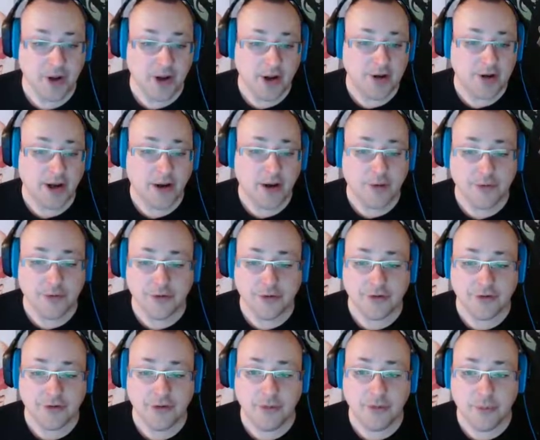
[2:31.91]
Now, there are
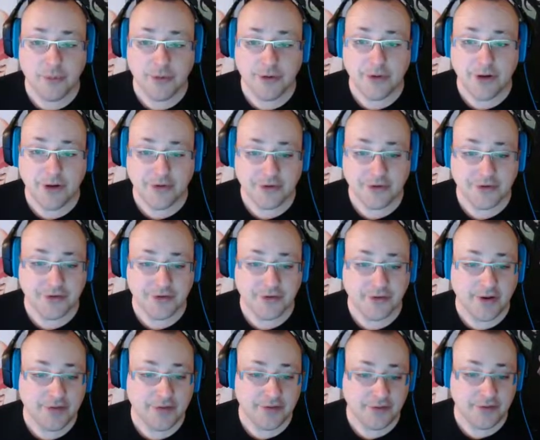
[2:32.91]
two abilities on this
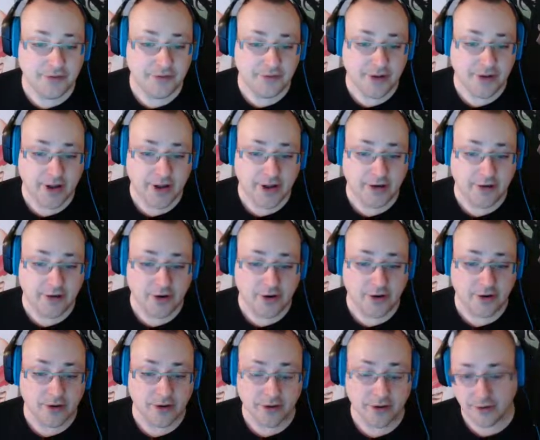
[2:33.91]
list that
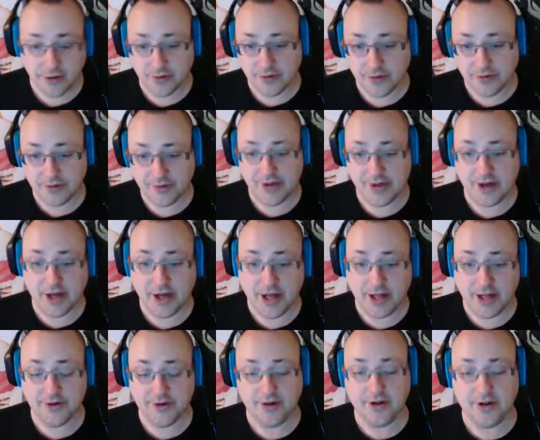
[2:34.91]
are currently not